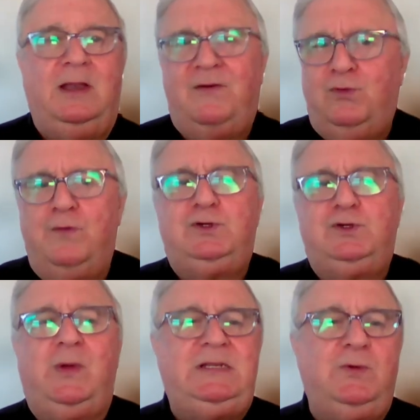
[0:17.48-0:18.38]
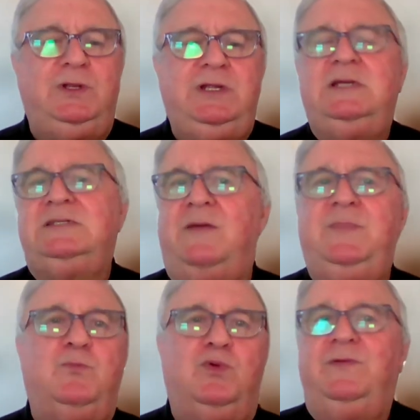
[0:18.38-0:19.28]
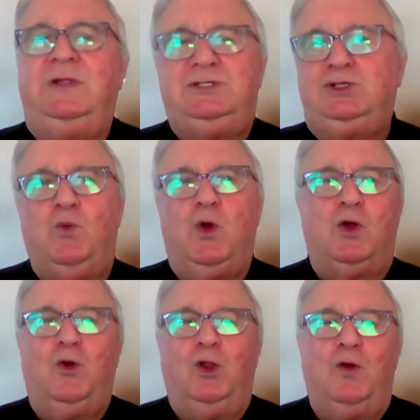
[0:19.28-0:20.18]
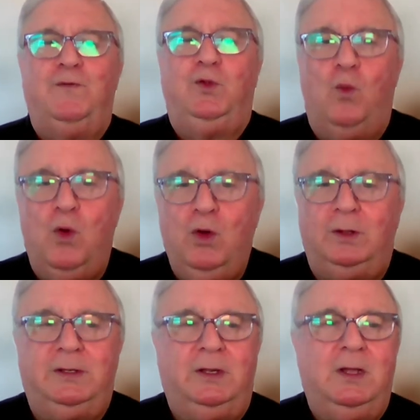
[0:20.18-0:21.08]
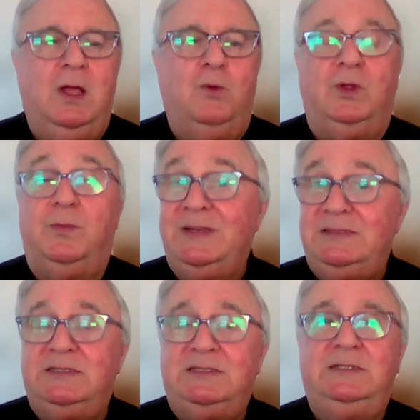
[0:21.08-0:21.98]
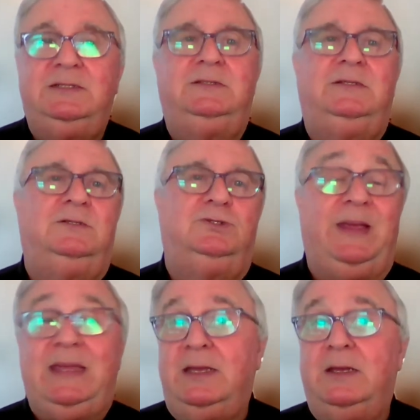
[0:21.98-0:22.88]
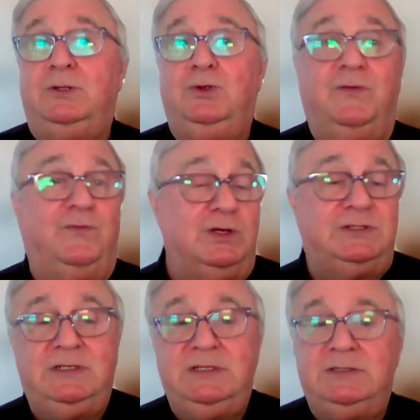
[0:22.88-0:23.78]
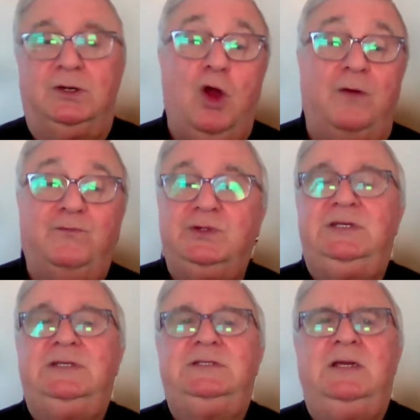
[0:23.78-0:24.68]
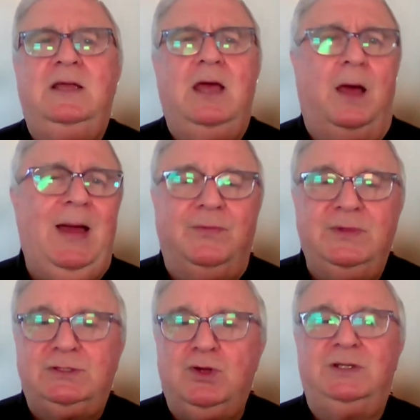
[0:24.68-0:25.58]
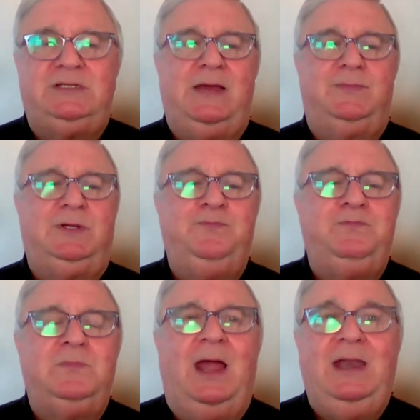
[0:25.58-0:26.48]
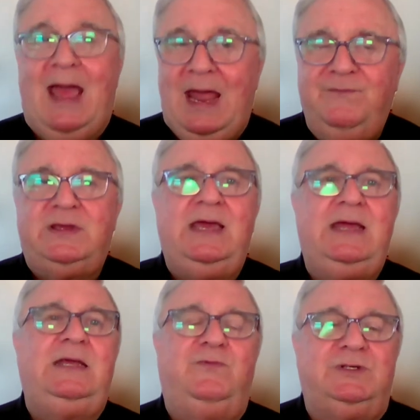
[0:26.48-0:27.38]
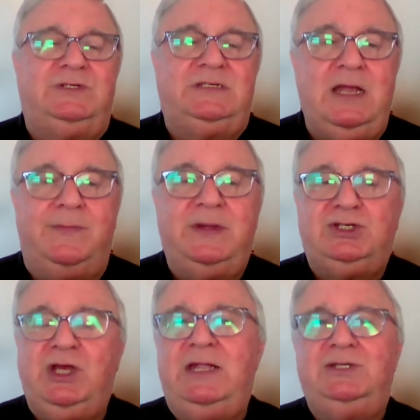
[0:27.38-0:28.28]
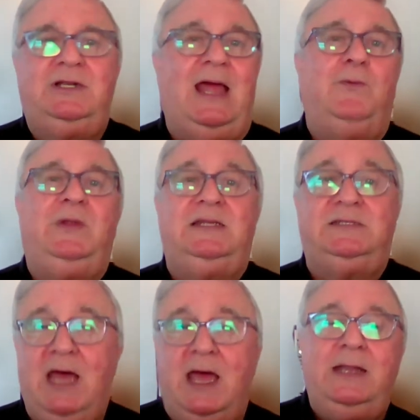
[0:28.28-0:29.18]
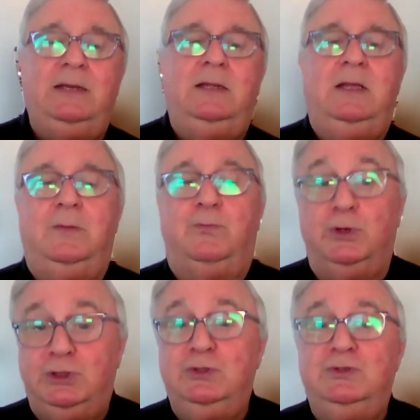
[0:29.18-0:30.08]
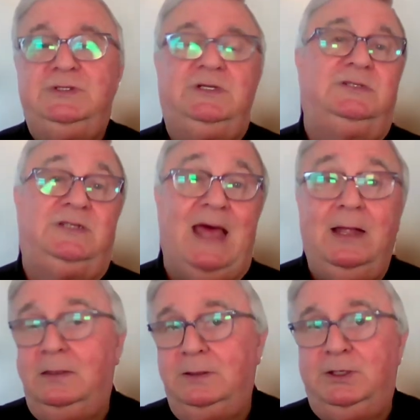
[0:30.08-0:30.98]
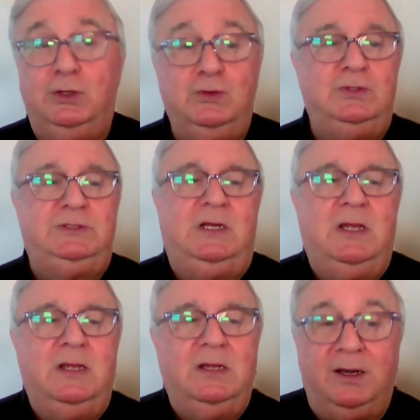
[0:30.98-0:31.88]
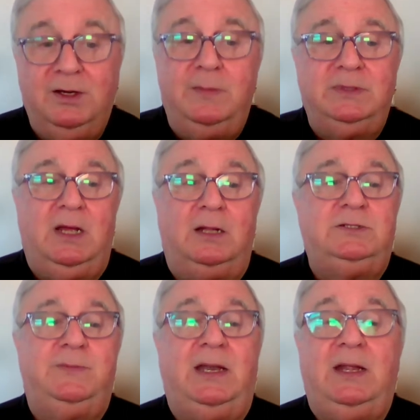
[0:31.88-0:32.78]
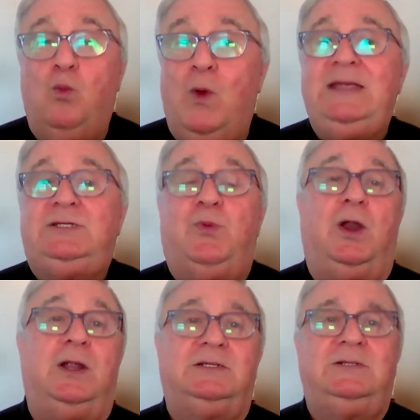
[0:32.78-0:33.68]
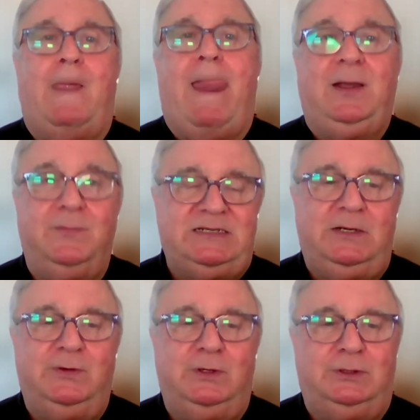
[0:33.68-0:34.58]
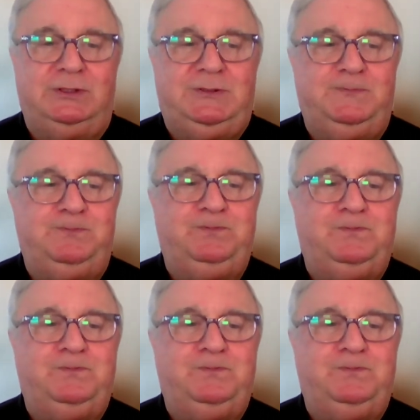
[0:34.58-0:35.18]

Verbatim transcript: Now, for over 21 years, I've been privileged to work all over the world with businesses, speaking at universities and conferences about this concept, and advocating for systemic change in how we design, reduce, sell, use, and ultimately waste product and materials.